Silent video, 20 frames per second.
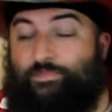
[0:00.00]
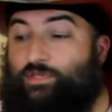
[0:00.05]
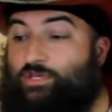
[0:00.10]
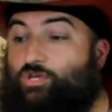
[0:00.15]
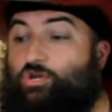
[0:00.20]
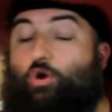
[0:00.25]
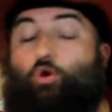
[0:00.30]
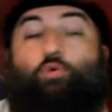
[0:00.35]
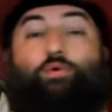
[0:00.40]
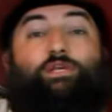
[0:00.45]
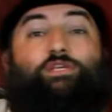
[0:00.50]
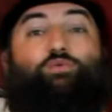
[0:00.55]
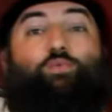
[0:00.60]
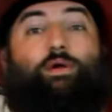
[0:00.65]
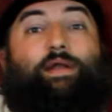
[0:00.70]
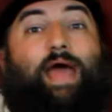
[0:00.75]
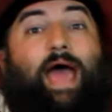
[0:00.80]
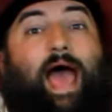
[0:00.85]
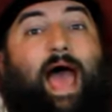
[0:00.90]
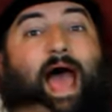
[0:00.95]
You always
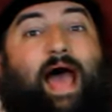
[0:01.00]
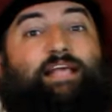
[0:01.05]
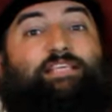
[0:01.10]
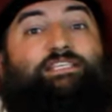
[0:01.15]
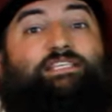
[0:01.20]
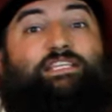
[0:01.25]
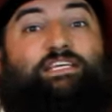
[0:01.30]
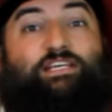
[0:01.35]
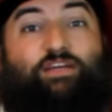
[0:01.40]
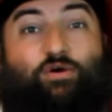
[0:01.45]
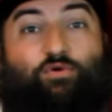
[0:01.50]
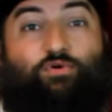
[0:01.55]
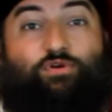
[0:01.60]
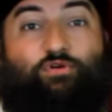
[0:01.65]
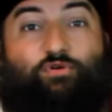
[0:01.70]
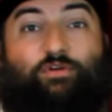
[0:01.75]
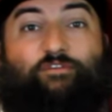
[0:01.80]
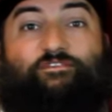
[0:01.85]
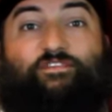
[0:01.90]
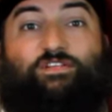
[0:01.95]
want to ask the
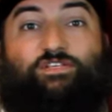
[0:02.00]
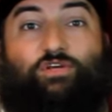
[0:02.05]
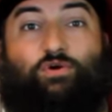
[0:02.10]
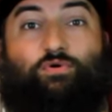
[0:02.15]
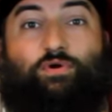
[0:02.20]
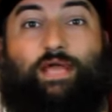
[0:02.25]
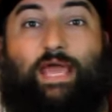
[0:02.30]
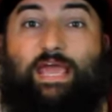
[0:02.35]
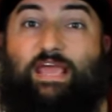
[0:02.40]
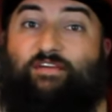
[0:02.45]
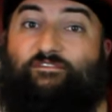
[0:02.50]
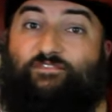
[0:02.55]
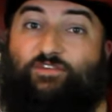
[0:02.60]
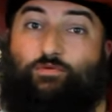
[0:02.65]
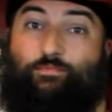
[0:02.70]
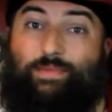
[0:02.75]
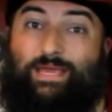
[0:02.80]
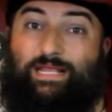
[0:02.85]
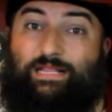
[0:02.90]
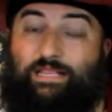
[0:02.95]
owner if it's okay if
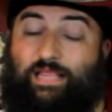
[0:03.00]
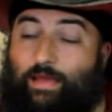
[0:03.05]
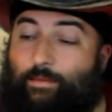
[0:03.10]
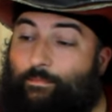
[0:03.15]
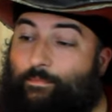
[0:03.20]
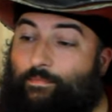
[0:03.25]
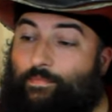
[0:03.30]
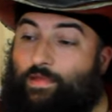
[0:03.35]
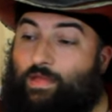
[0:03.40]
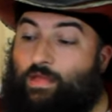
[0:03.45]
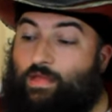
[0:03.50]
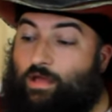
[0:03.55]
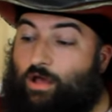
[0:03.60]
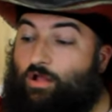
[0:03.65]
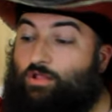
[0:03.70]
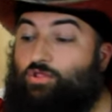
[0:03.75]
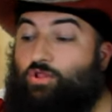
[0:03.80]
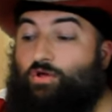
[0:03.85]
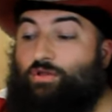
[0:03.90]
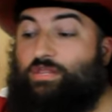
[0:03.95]
you meet them. A
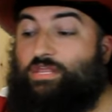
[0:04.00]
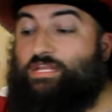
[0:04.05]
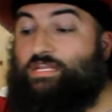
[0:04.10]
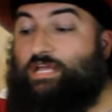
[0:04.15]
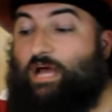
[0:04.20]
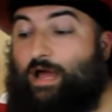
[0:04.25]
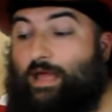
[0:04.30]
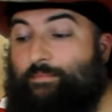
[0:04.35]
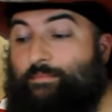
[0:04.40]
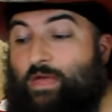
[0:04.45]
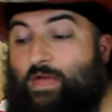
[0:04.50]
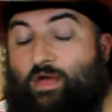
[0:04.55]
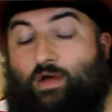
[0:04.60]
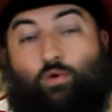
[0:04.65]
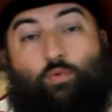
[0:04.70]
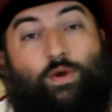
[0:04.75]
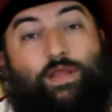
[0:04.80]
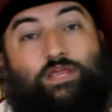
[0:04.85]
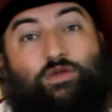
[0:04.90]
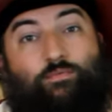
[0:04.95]
lot of the time,
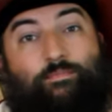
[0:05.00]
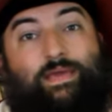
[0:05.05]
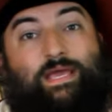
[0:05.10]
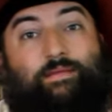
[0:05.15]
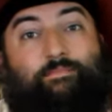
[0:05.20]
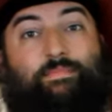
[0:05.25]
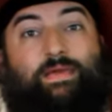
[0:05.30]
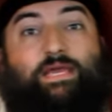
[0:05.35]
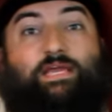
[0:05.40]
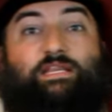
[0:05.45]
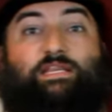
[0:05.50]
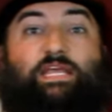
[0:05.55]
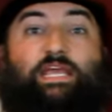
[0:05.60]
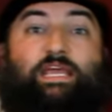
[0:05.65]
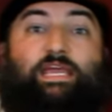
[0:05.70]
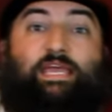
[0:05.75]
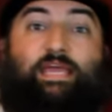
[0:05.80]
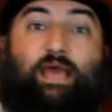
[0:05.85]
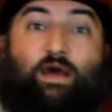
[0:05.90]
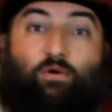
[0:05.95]
when you meet me and
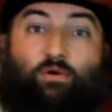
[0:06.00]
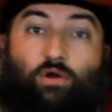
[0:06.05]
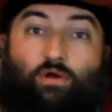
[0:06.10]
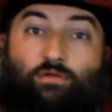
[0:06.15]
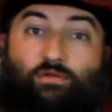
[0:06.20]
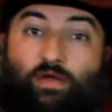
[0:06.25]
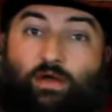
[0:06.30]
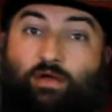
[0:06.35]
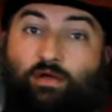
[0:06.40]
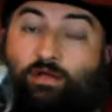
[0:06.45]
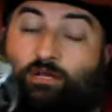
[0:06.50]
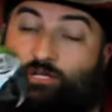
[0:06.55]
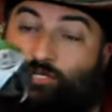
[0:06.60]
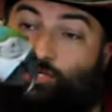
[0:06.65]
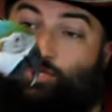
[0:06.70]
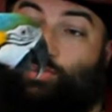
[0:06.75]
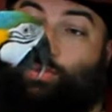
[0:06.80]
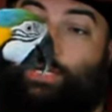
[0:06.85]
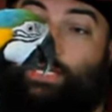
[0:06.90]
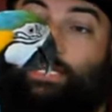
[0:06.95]
Tiki out on the uh,
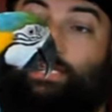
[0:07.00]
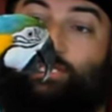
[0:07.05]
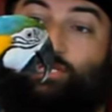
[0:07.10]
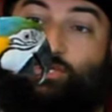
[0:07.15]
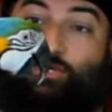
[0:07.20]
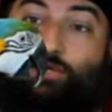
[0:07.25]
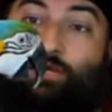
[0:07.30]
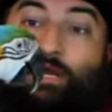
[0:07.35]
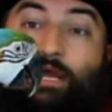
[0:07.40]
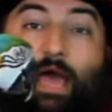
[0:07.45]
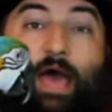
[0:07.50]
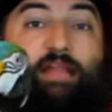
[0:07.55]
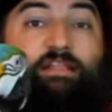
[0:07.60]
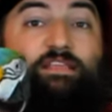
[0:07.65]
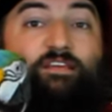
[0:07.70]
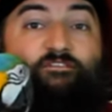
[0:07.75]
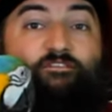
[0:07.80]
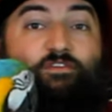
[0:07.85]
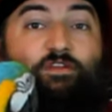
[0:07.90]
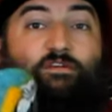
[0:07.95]
streets or at
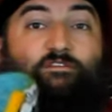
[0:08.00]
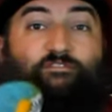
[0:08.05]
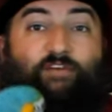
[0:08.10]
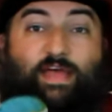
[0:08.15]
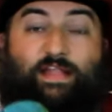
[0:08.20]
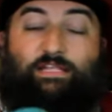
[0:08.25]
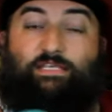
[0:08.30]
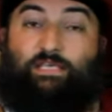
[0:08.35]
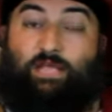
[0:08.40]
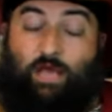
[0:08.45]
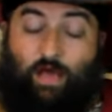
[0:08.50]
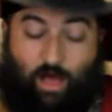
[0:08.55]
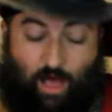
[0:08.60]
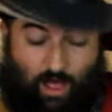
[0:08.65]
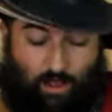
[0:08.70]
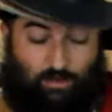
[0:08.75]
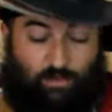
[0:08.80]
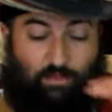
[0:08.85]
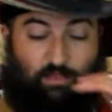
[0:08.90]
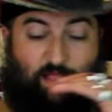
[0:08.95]
different events,
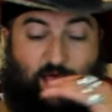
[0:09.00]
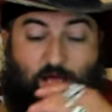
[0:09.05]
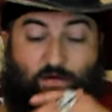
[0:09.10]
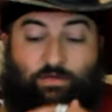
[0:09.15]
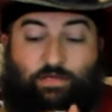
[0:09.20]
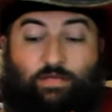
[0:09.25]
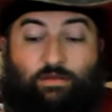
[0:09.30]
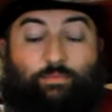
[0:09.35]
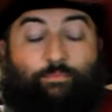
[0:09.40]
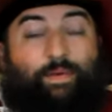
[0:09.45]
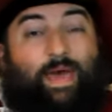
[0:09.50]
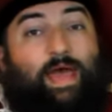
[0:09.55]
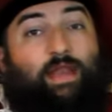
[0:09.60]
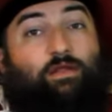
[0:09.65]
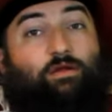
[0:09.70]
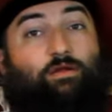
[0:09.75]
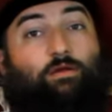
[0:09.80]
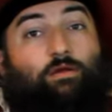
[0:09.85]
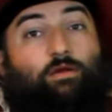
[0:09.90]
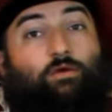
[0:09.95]
I'll allow you to pet
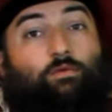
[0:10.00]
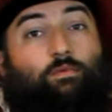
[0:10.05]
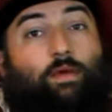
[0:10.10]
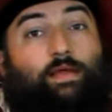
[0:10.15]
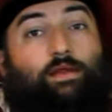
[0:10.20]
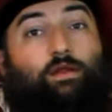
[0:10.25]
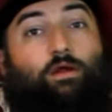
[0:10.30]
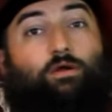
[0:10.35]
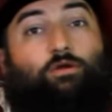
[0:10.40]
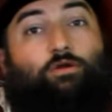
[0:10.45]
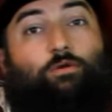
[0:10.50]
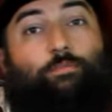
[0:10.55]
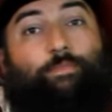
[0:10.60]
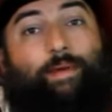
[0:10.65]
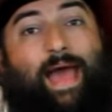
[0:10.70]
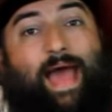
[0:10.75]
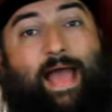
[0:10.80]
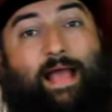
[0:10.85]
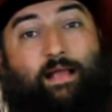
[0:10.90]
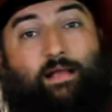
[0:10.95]
her right on her
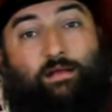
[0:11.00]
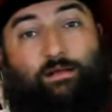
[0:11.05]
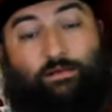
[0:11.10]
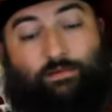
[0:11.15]
back